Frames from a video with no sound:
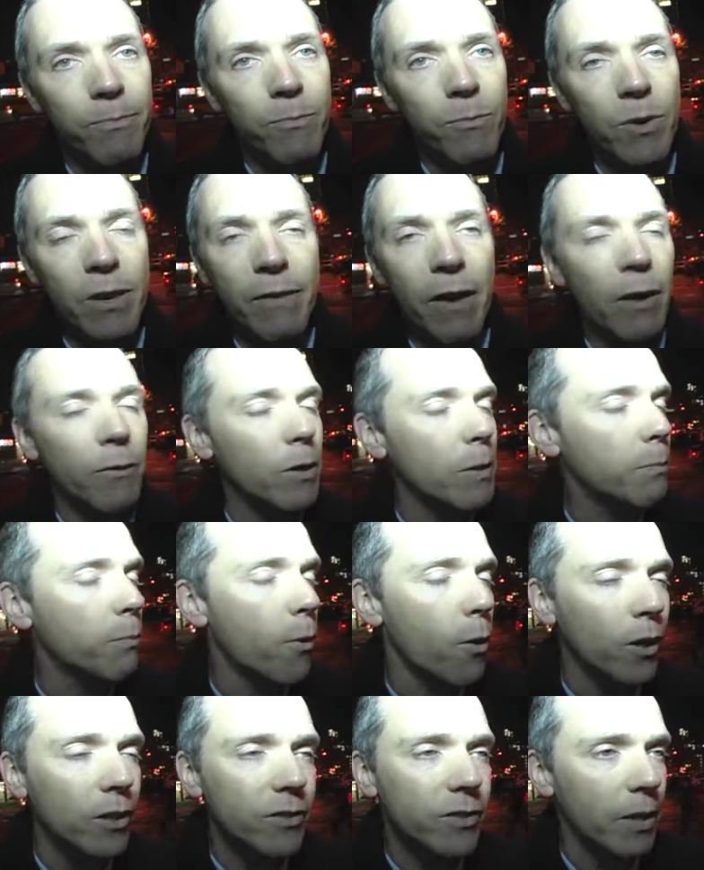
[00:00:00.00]
We've had
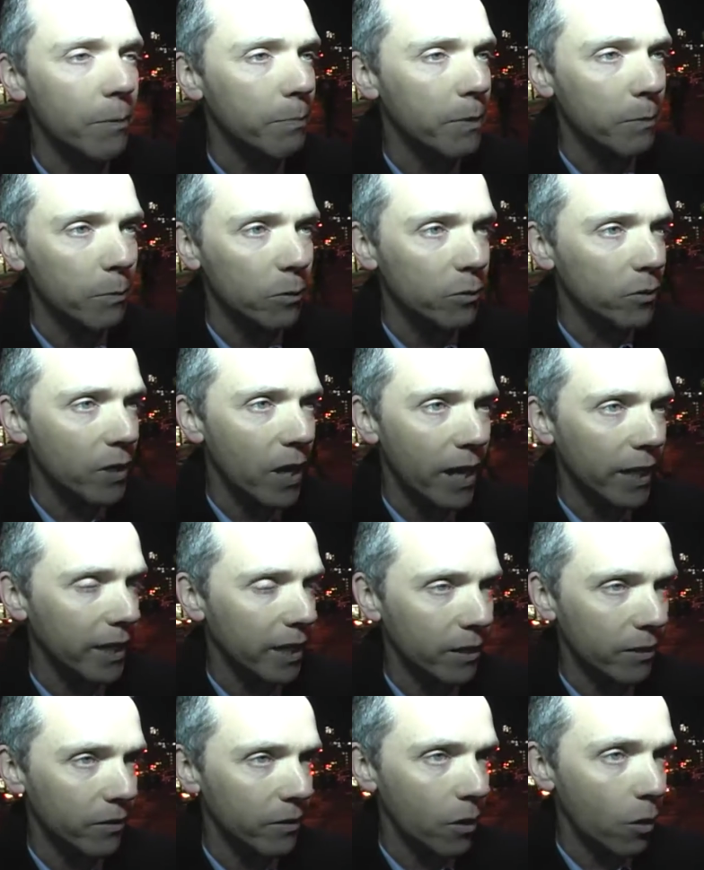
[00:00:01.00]
reports that people do not
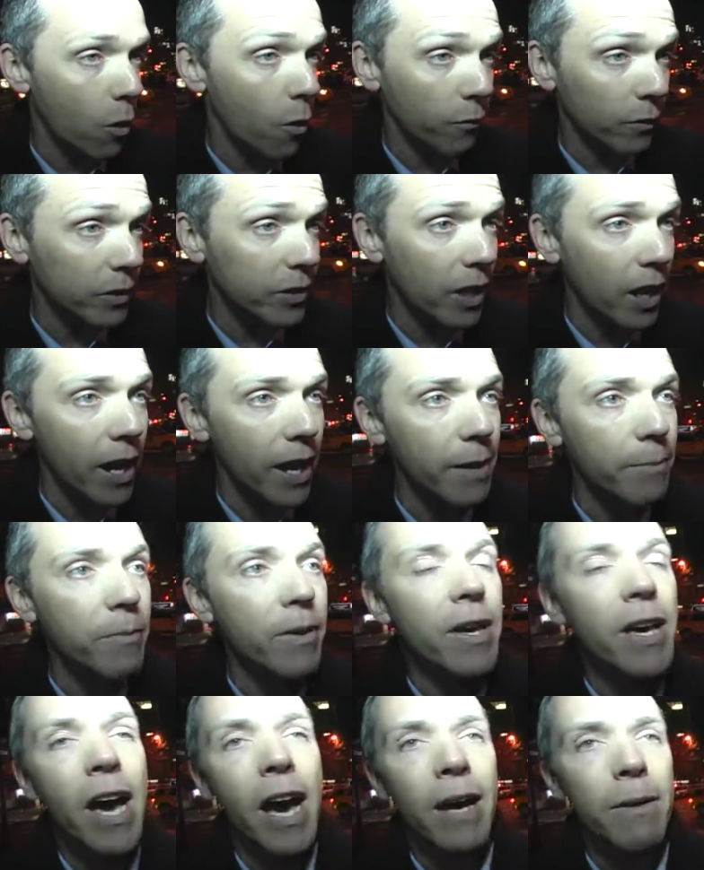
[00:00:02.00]
get overtime.